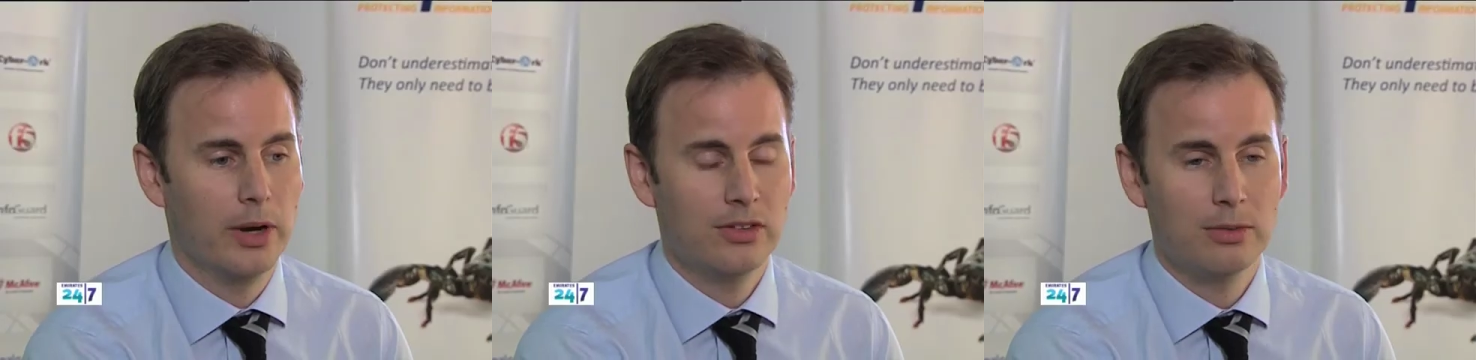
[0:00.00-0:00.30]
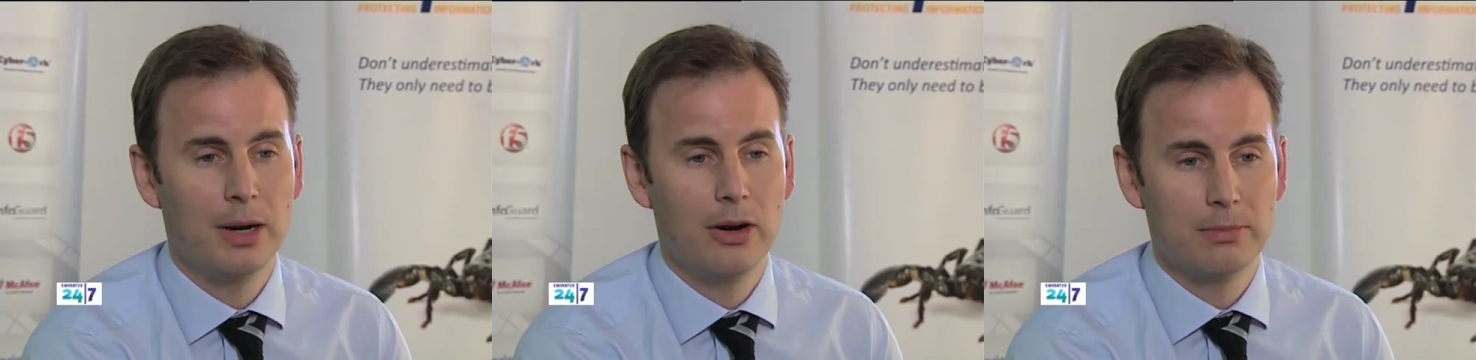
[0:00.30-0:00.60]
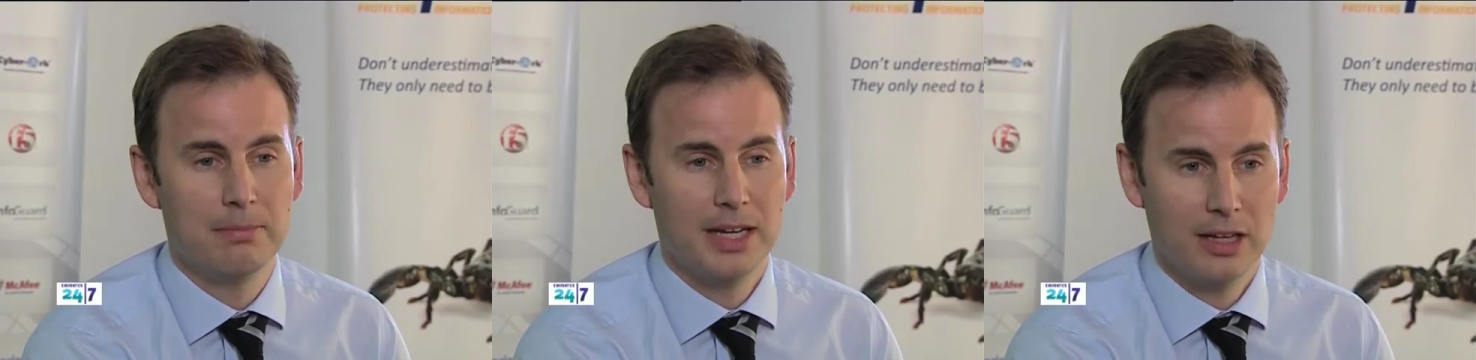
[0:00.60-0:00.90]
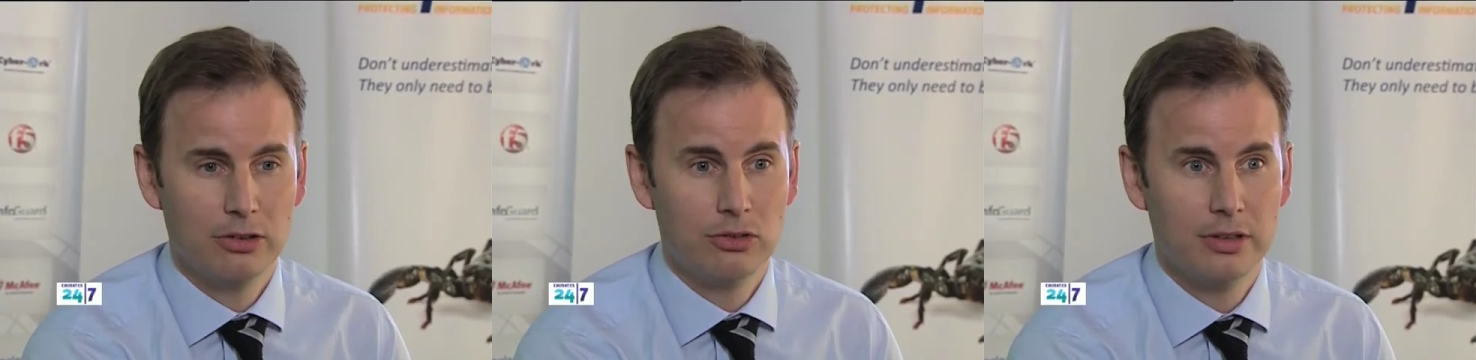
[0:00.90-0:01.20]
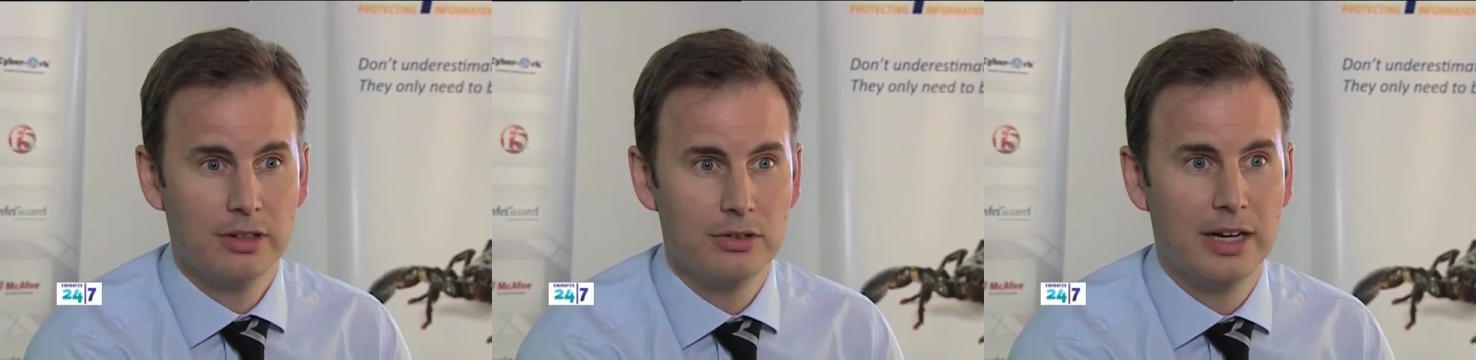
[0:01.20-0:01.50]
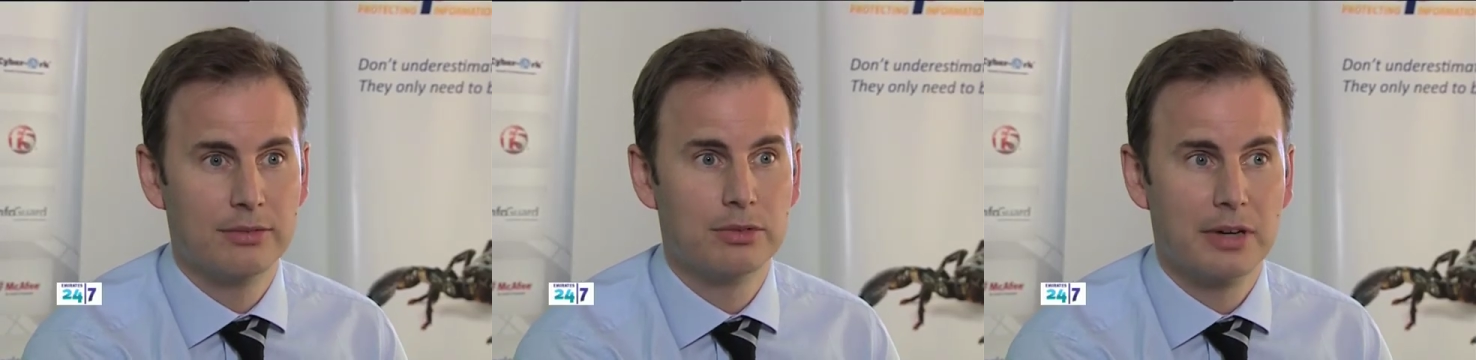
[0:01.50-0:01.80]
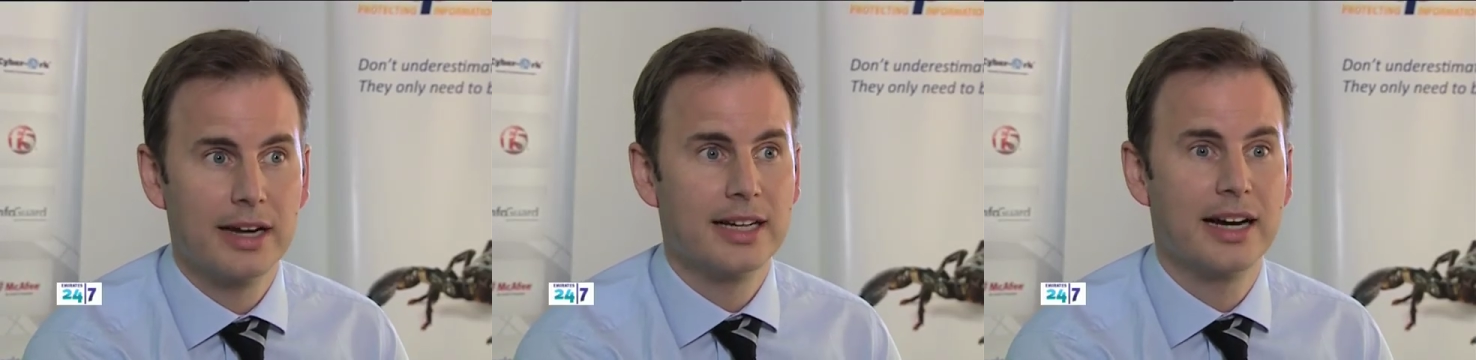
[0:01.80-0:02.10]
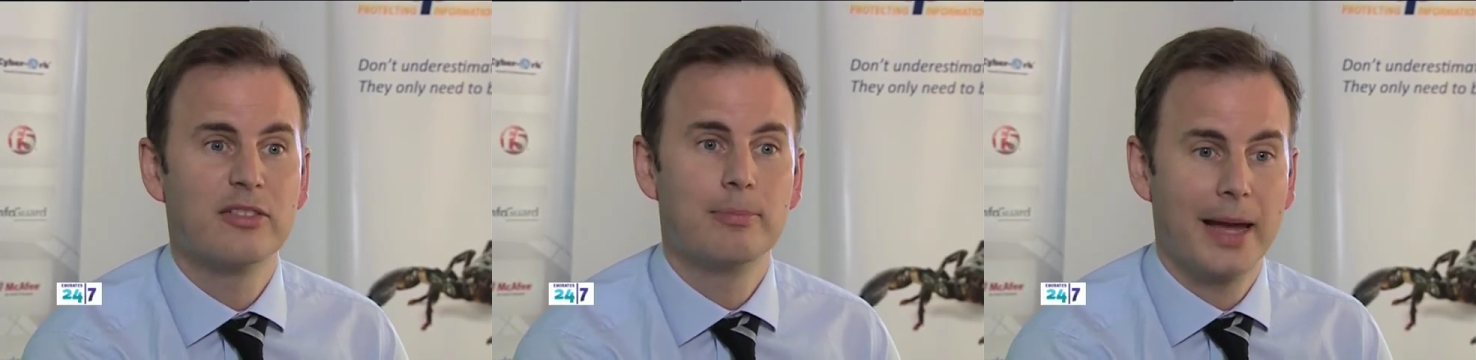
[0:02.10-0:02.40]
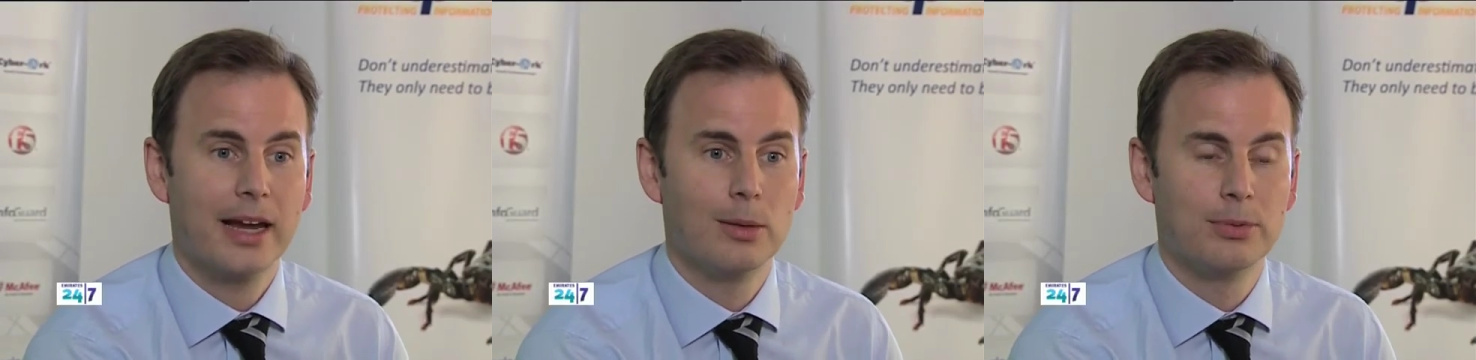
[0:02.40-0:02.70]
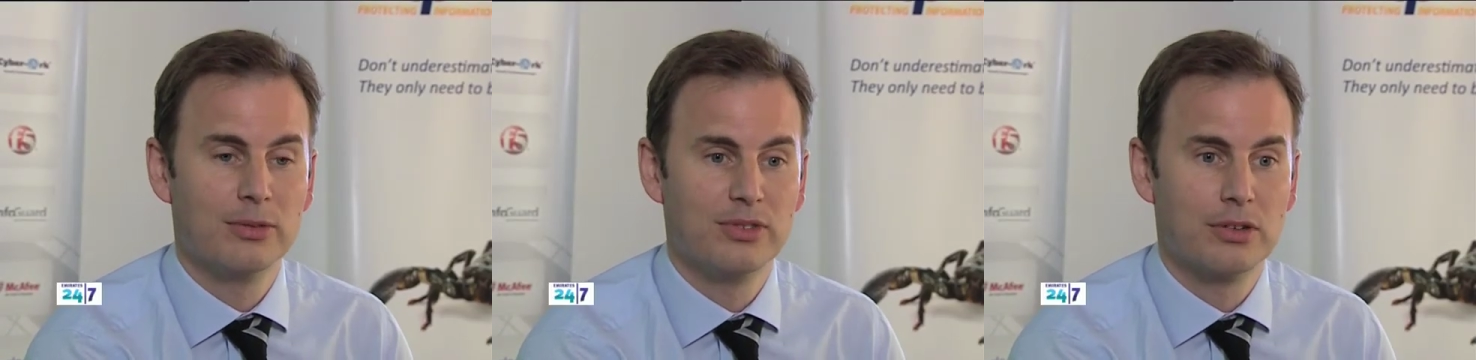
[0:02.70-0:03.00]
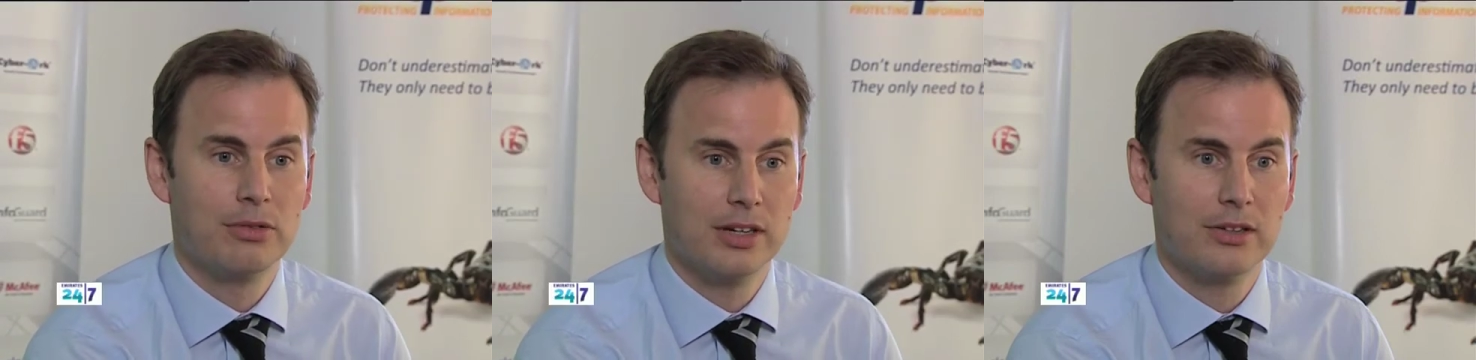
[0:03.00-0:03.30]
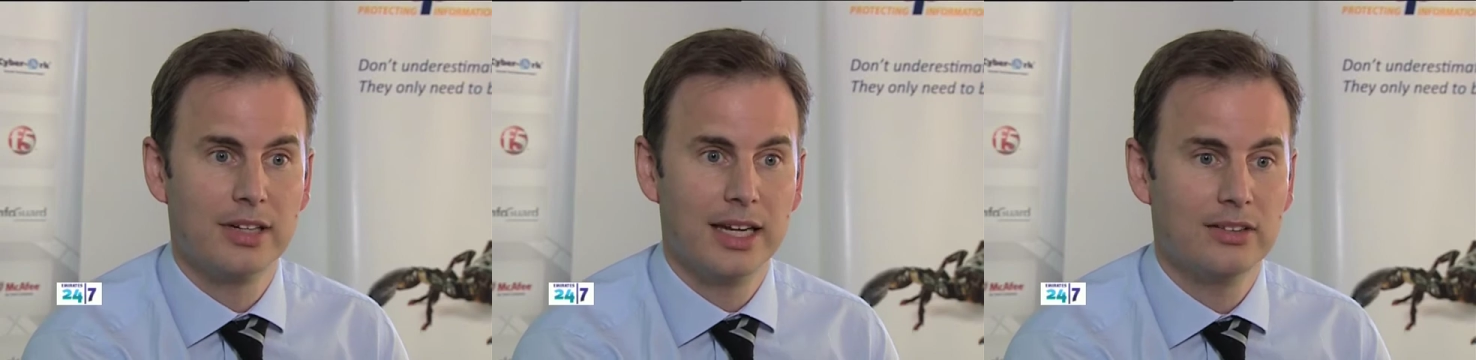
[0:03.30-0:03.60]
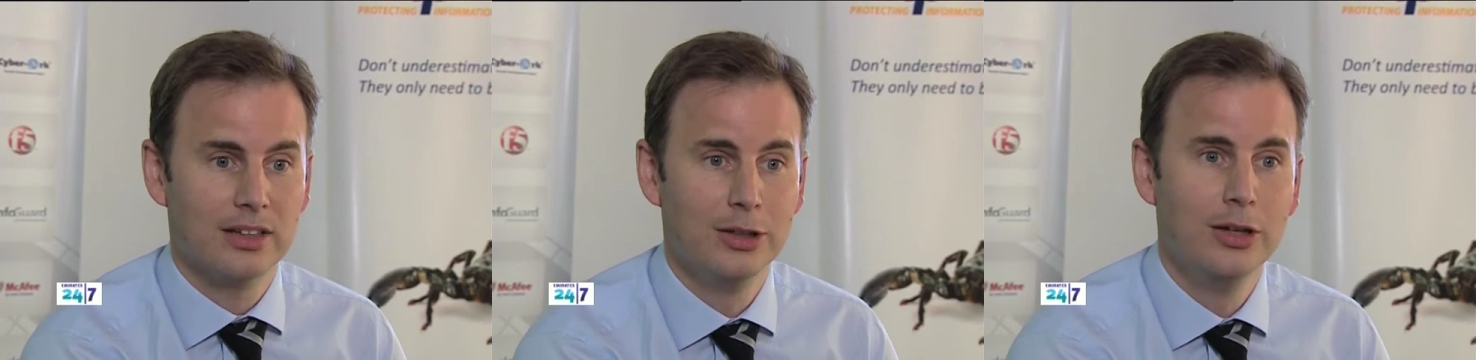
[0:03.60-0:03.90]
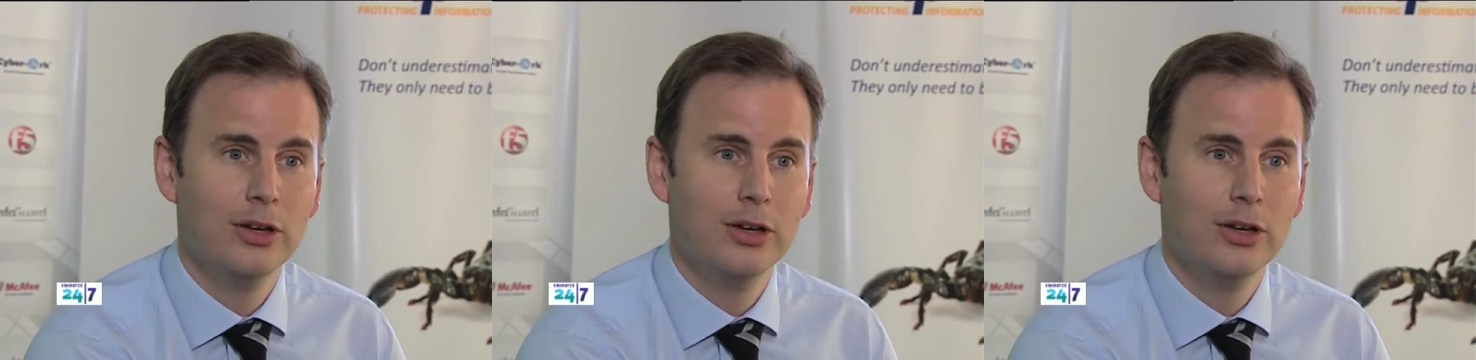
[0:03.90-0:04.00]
It's about making sure that you have the right kind of backups of your critical data,